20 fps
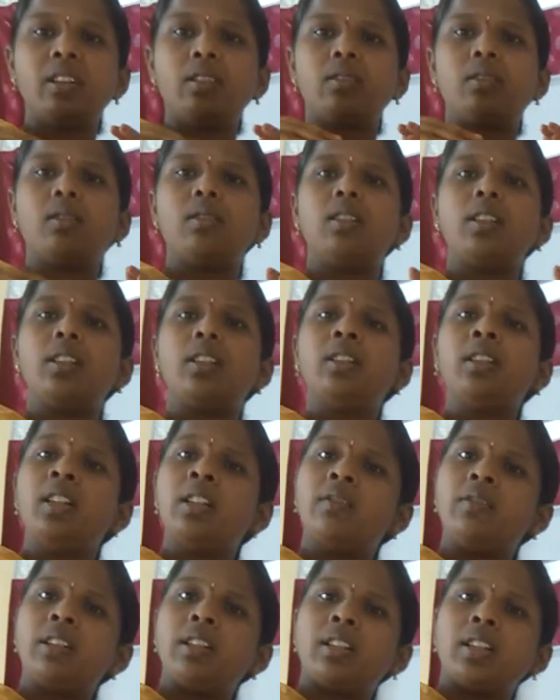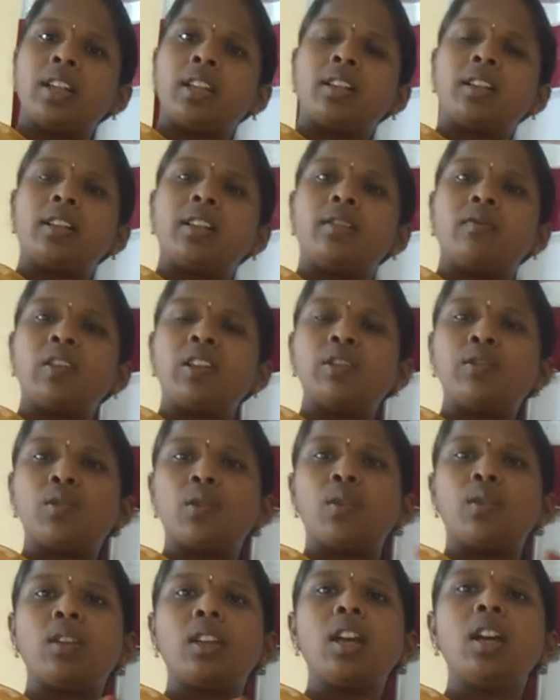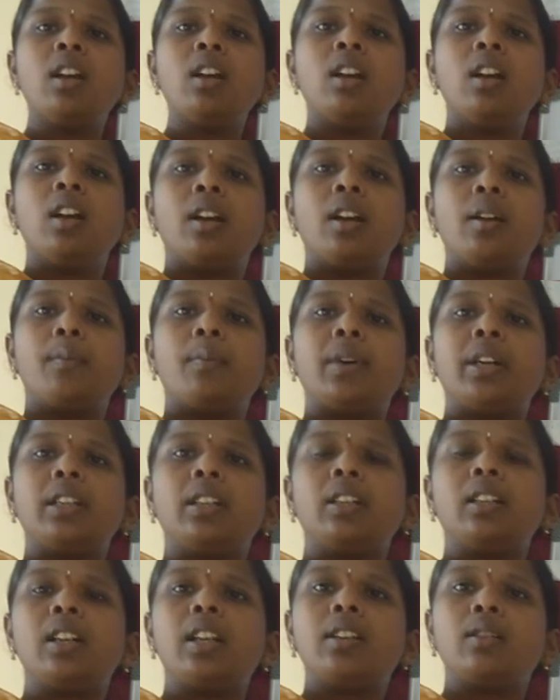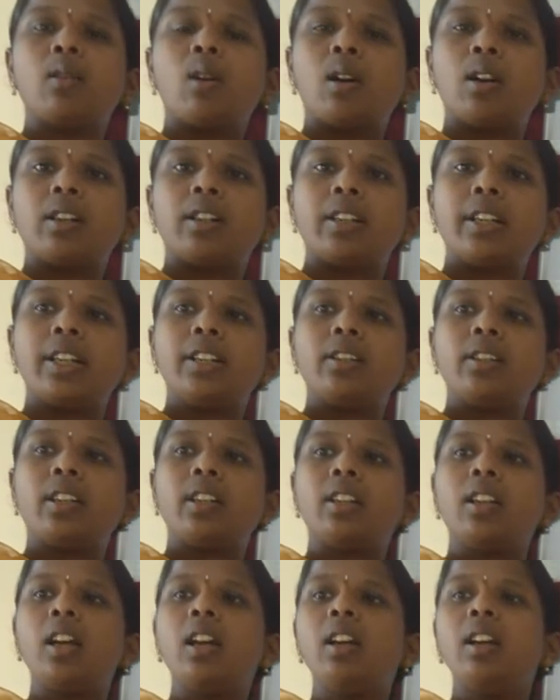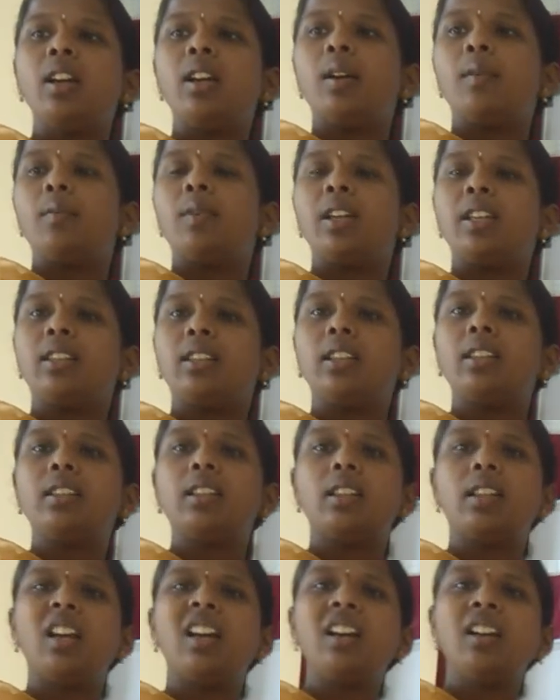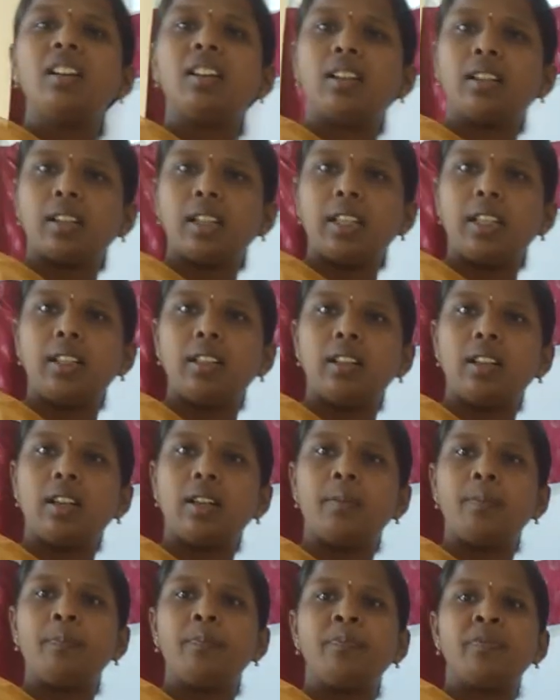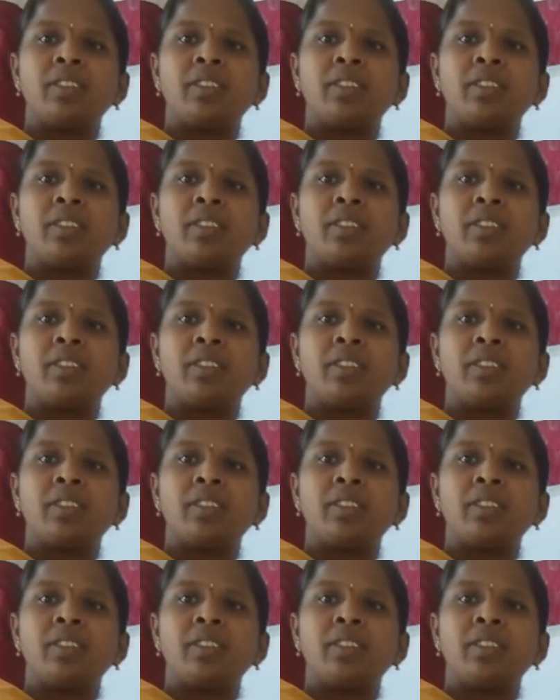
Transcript: So it will show the particular continents and the places in a clear